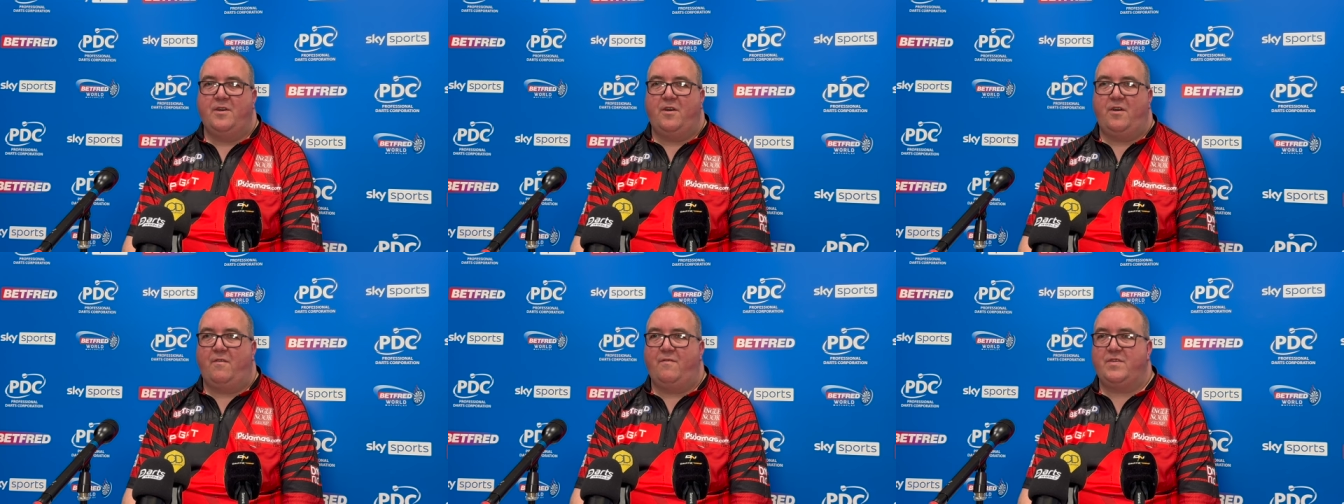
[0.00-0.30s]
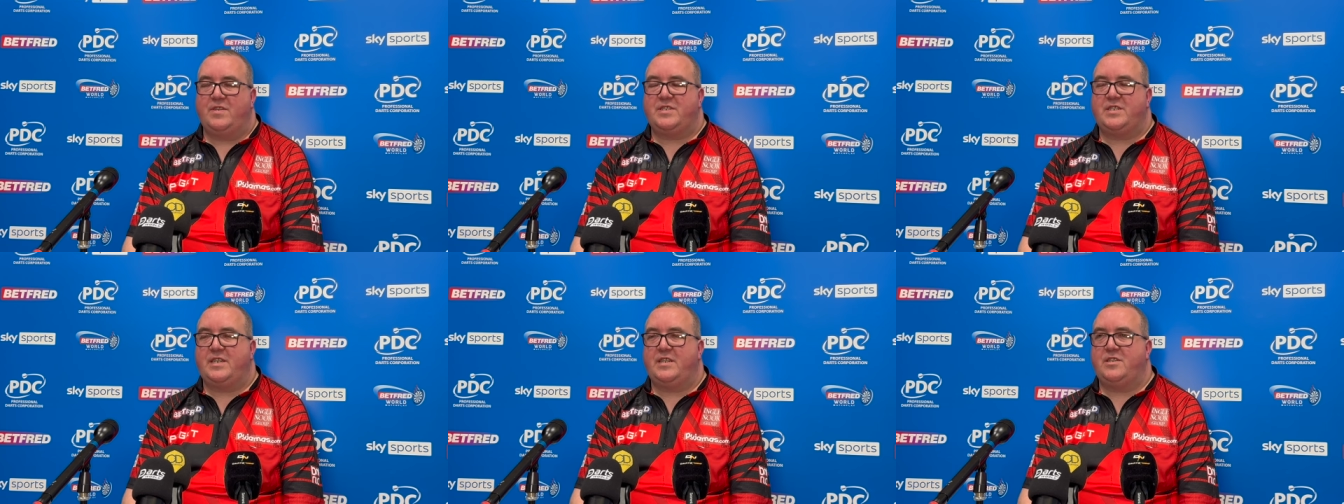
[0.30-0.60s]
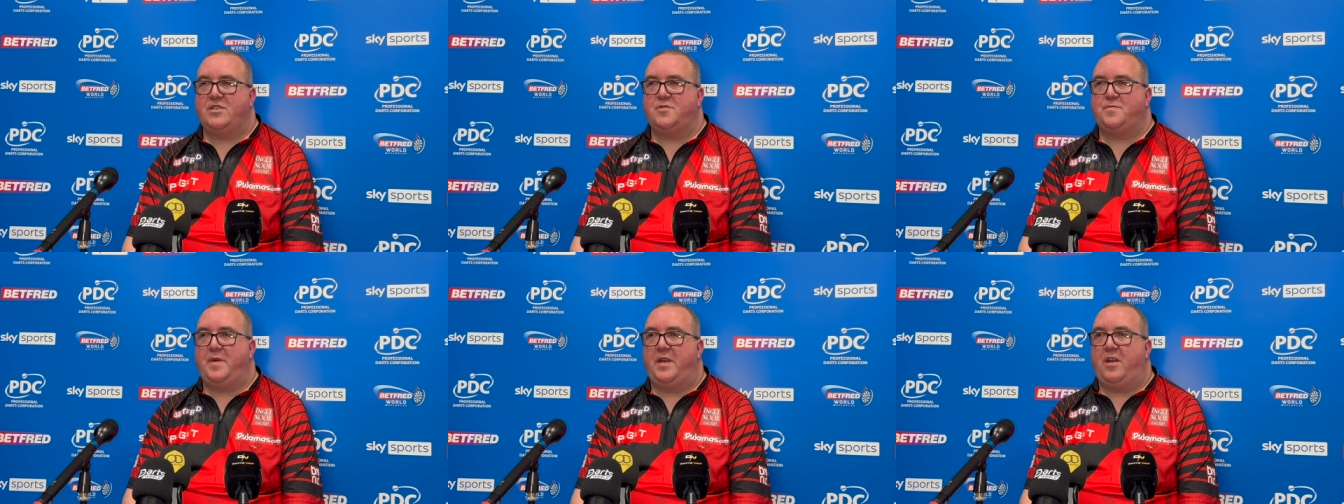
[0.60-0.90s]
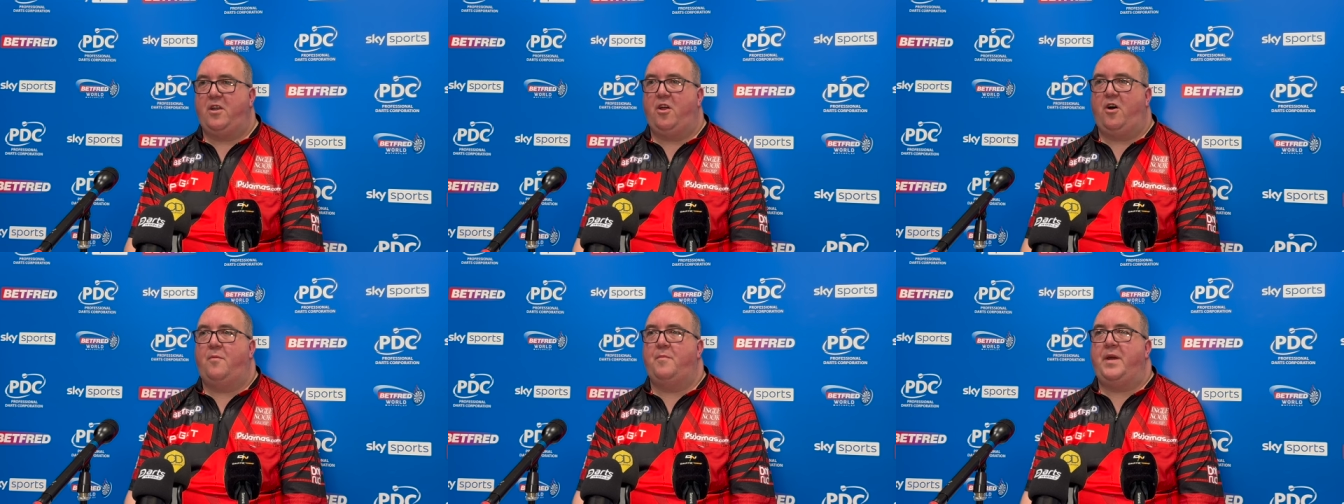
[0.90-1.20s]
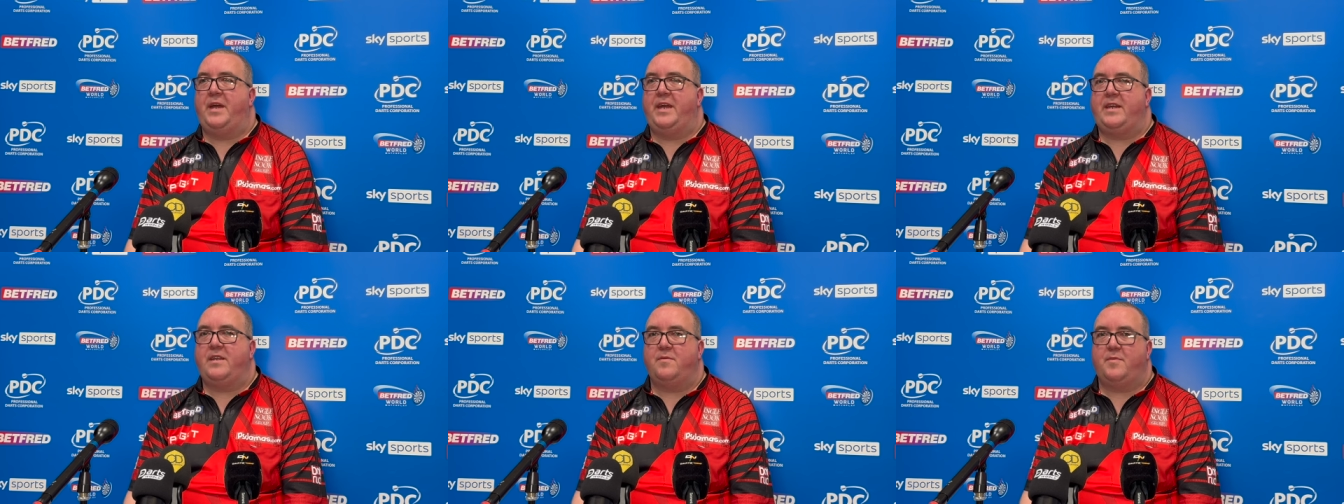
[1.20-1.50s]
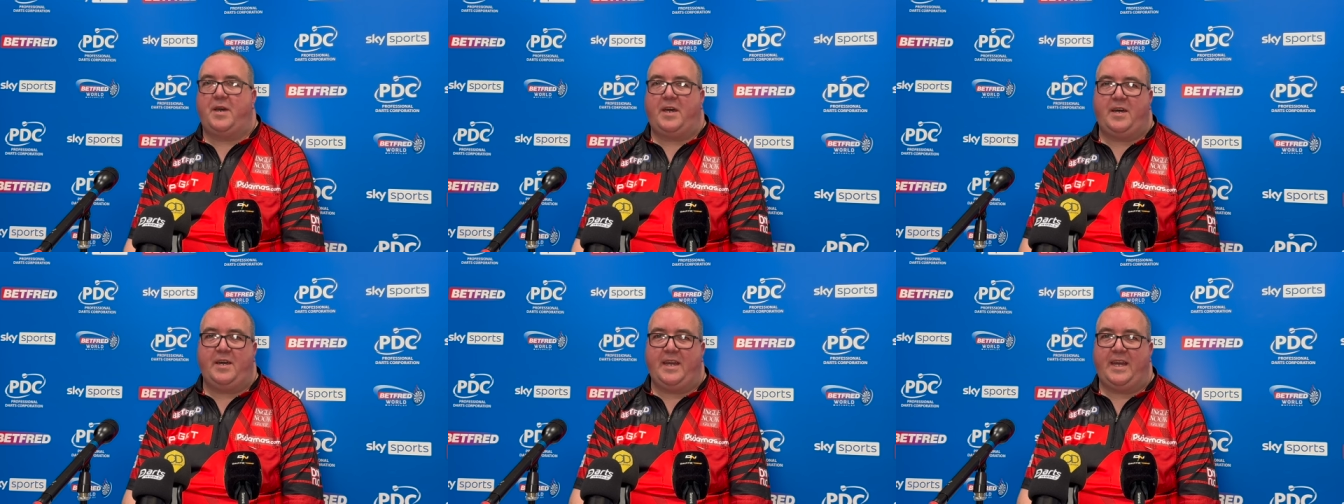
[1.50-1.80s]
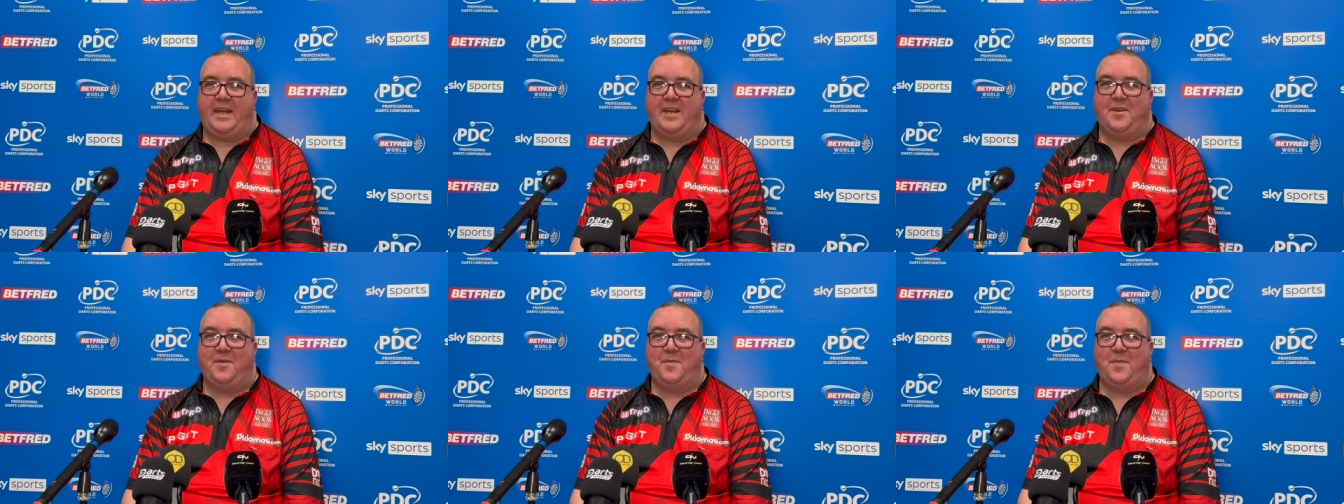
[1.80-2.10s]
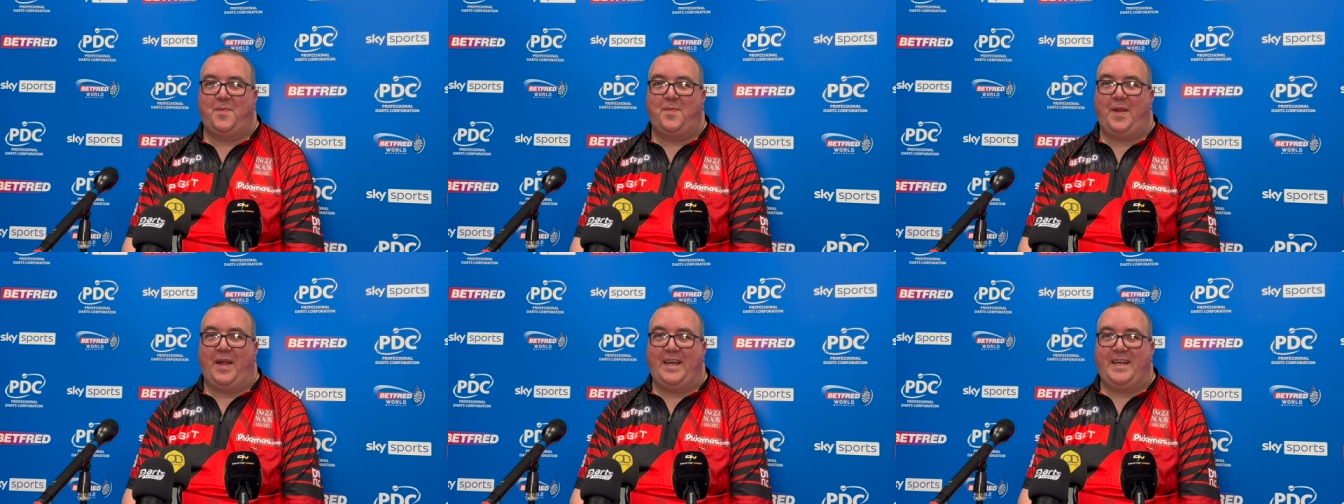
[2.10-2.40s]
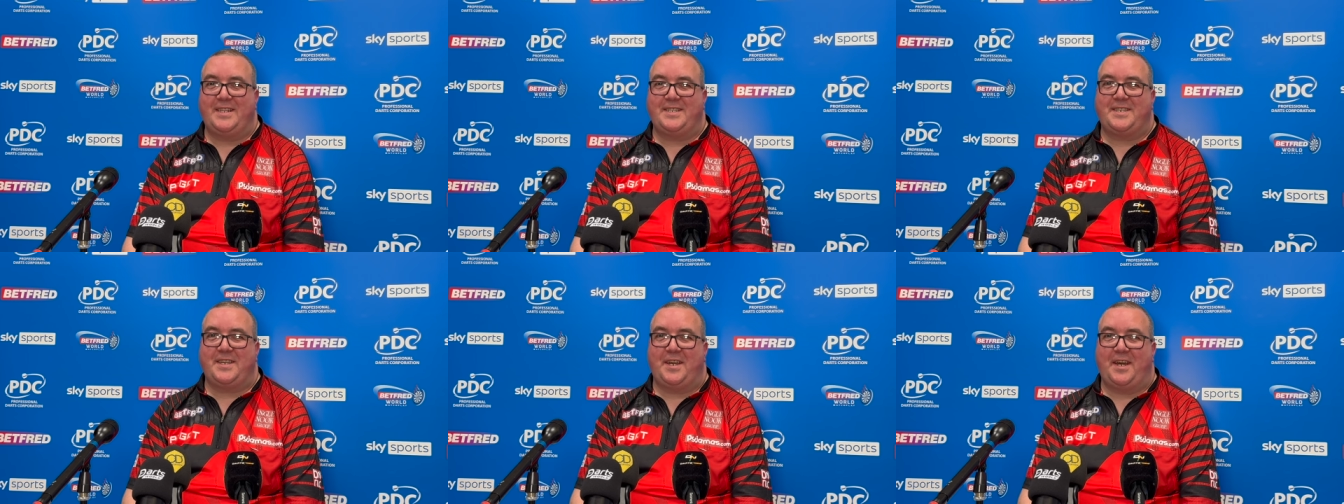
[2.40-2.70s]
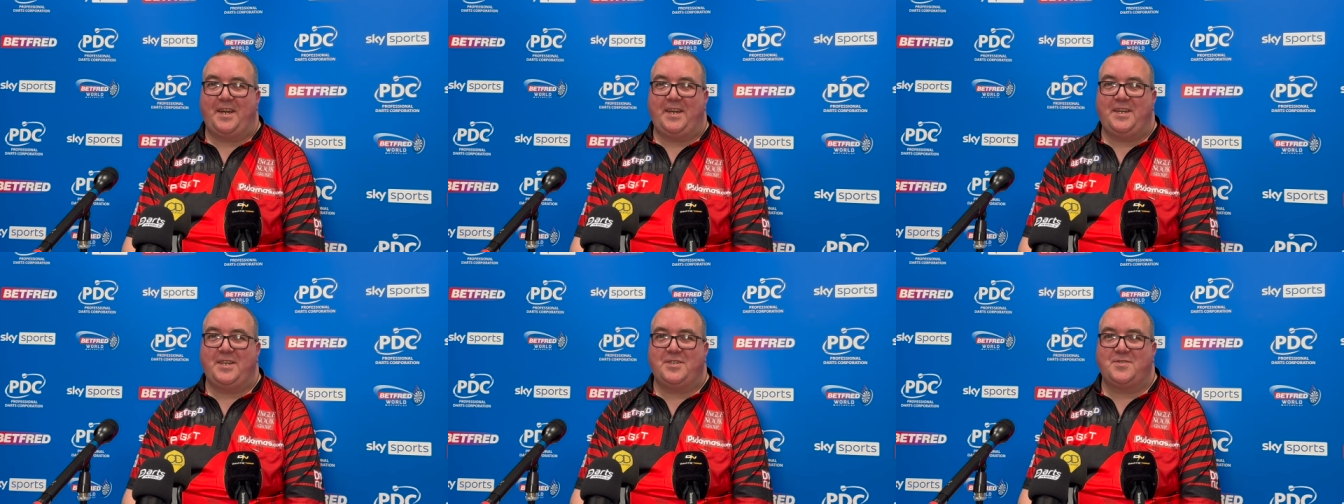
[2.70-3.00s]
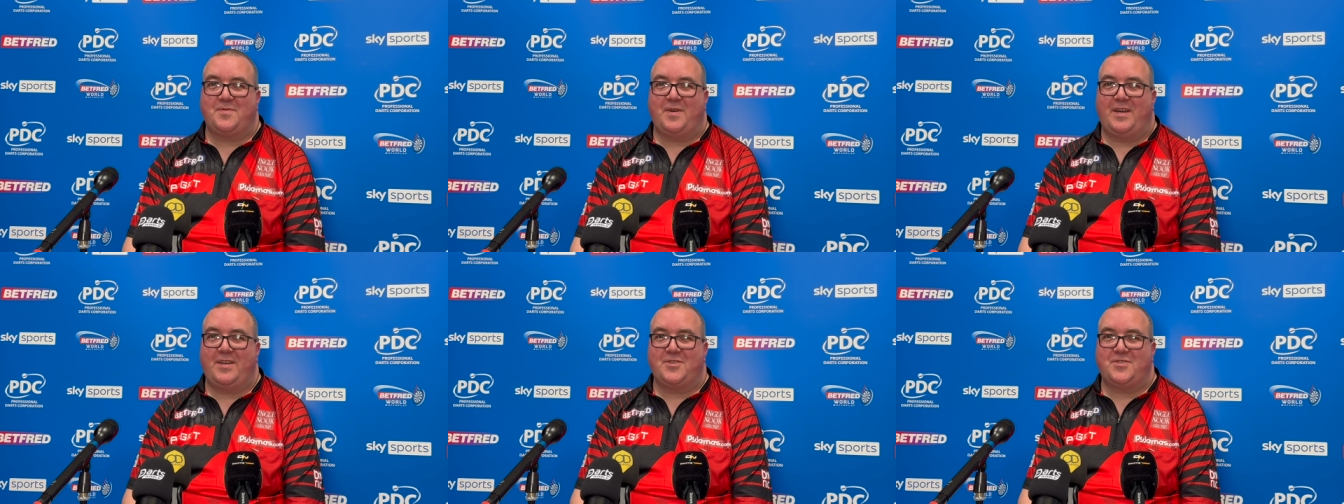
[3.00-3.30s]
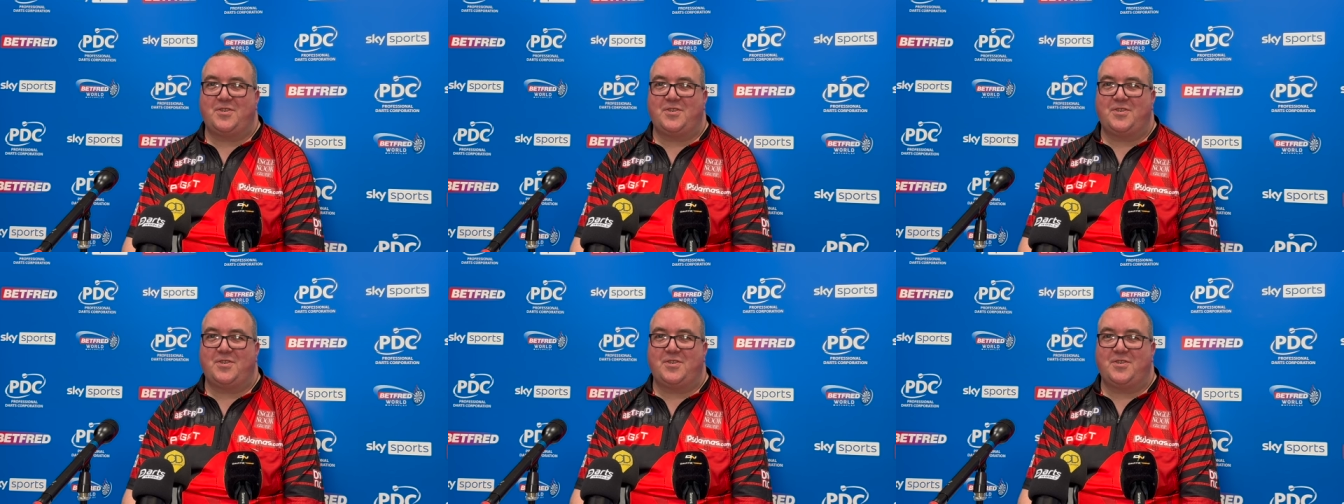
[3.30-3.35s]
obviously there's been a lot made about England playing tonight as well.